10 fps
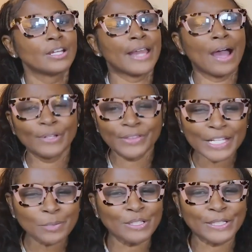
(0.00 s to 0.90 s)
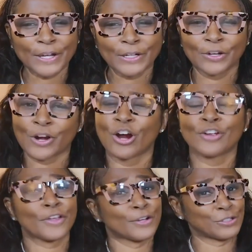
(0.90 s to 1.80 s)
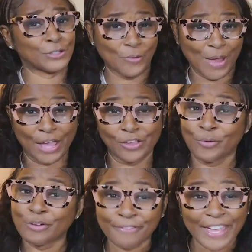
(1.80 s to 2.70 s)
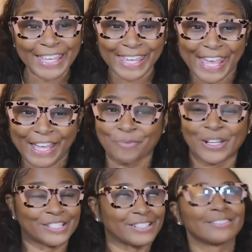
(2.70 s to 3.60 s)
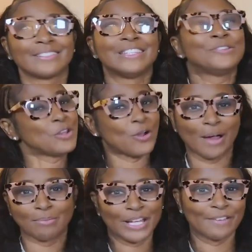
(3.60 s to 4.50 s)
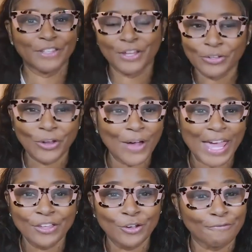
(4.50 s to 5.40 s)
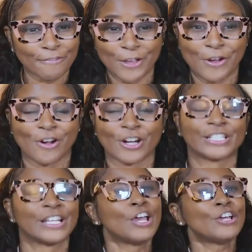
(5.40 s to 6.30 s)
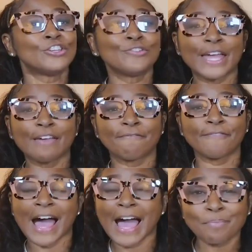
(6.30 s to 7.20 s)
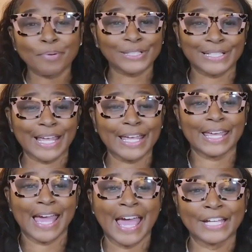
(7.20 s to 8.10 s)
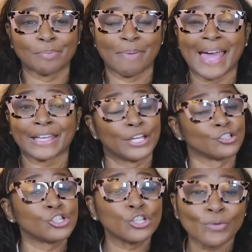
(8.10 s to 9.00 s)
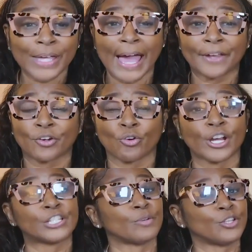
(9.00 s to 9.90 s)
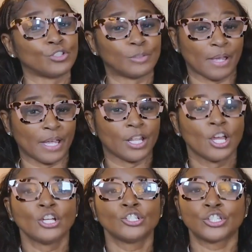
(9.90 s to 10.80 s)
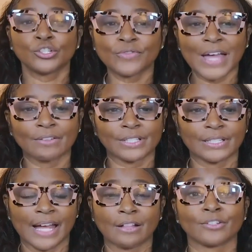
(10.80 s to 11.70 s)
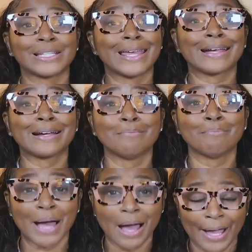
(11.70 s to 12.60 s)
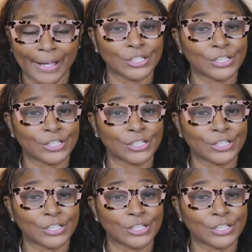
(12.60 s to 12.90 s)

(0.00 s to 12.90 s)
Now, with this particular card, there's no annual fee again, which you know I'm loving the no annual fee cards. You get 5% cash back in 2 categories when you spend $2,000 in combined.